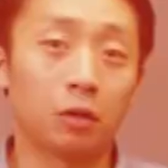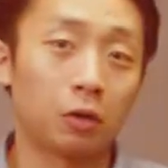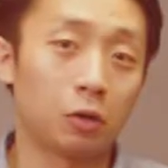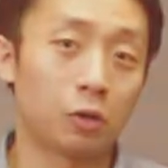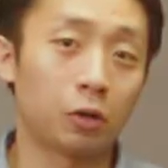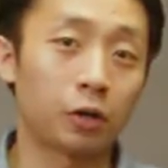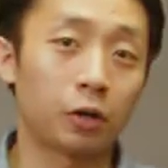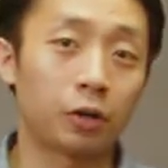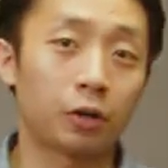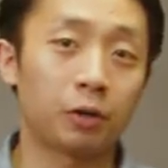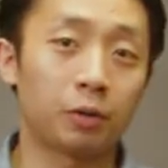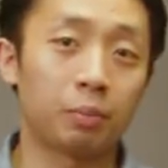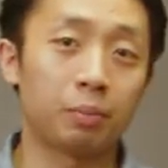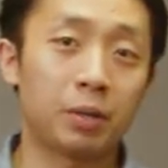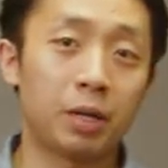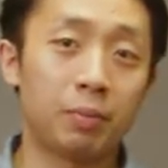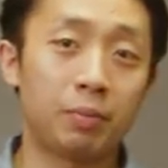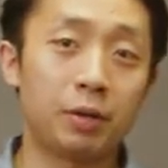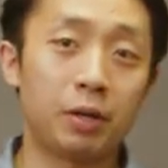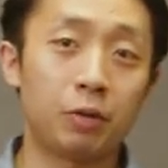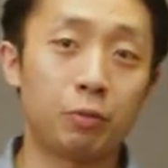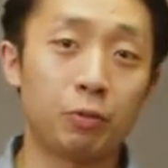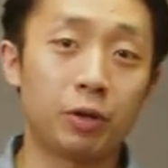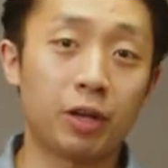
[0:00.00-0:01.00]
Or
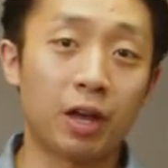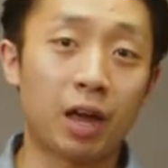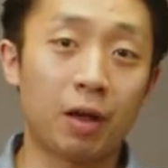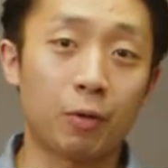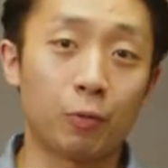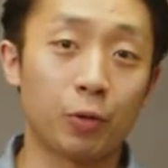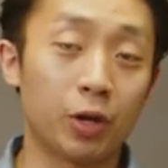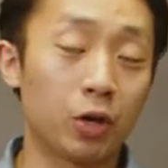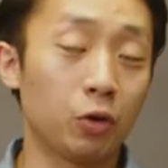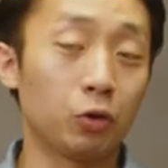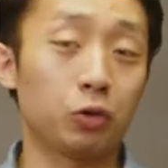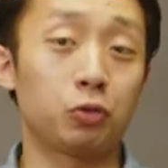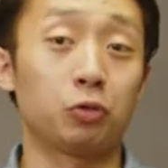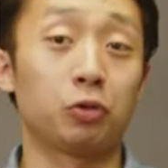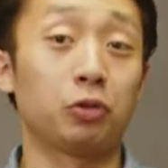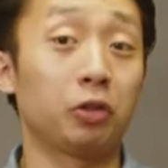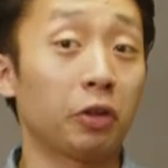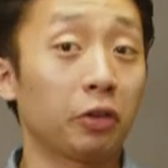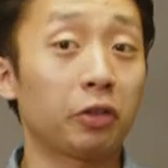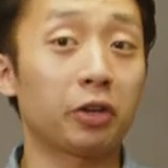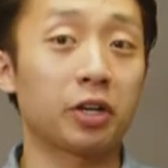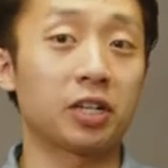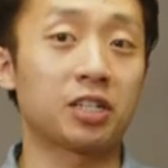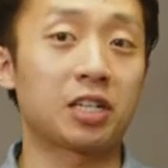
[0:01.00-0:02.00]
maybe we go to
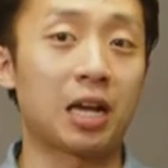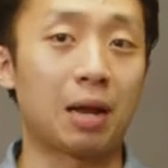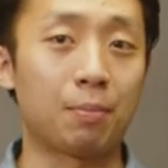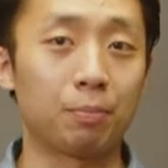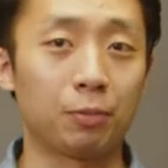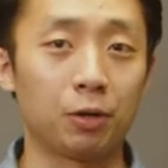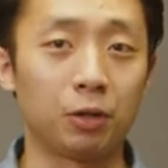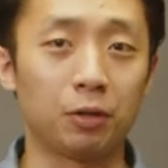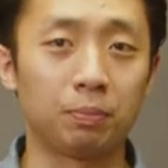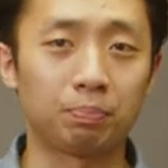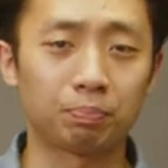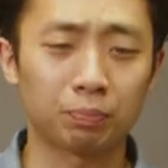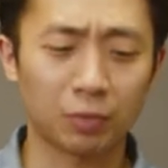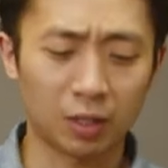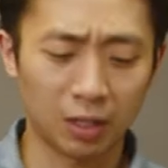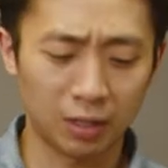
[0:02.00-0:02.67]
another example.